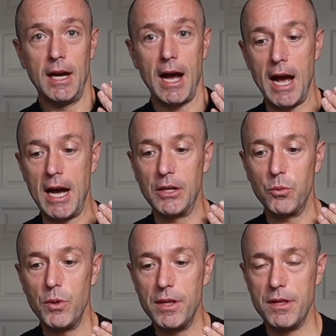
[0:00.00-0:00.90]
and
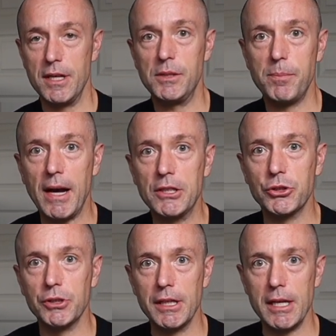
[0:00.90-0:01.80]
with this
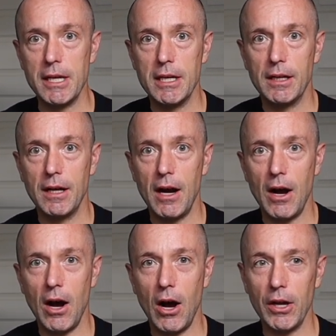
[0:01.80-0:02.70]
battery
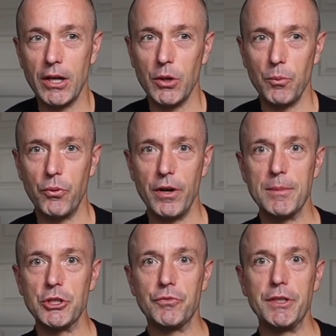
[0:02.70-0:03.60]
I can pretty
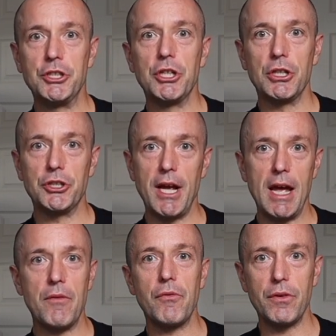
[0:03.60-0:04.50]
much recharge
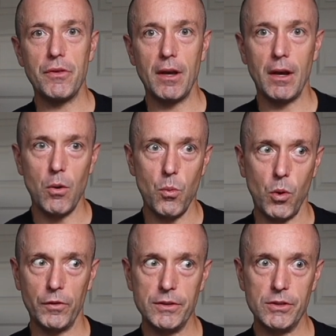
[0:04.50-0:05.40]
everything
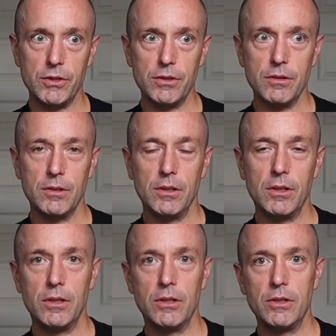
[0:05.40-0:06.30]
once.
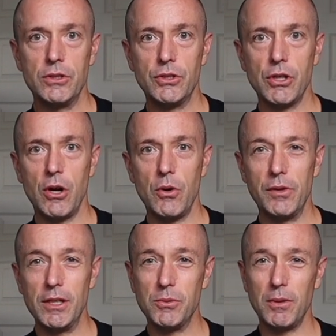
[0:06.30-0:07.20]
So
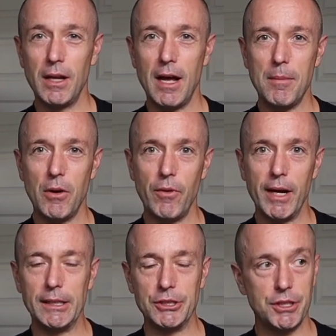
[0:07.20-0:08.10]
this will allow my
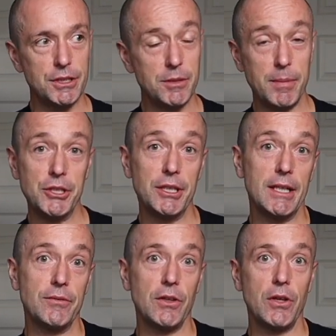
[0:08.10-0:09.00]
range, especially
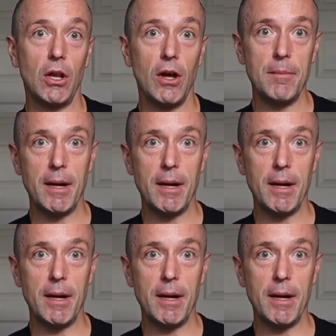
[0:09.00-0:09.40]
given that the light